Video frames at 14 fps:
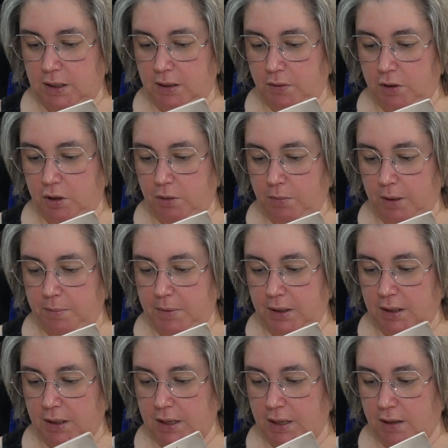Now I know my being
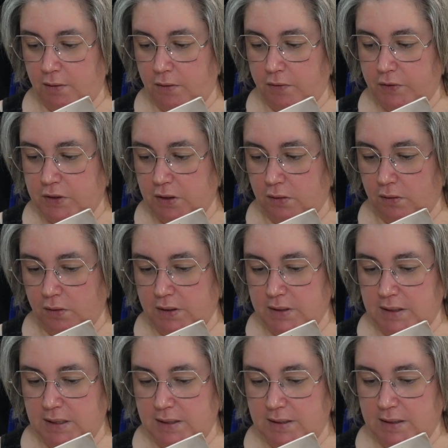a carer for so long
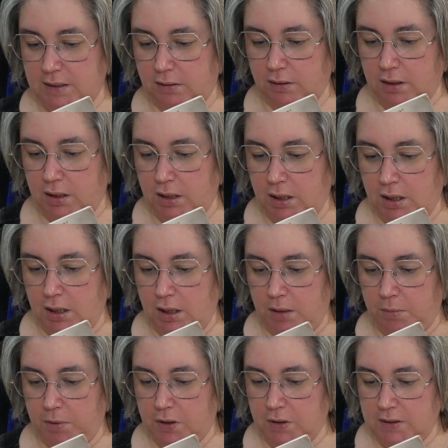isn't necessarily
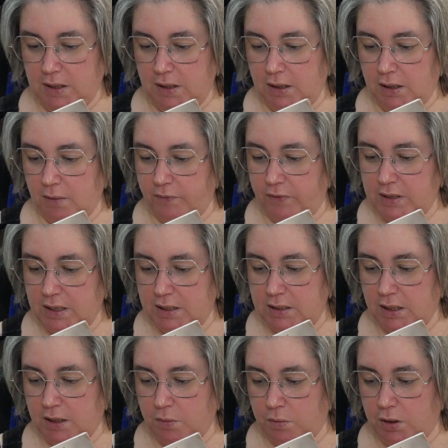because they think I'm
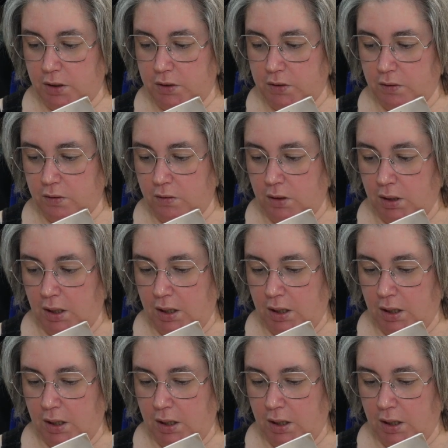fantastic at what I do.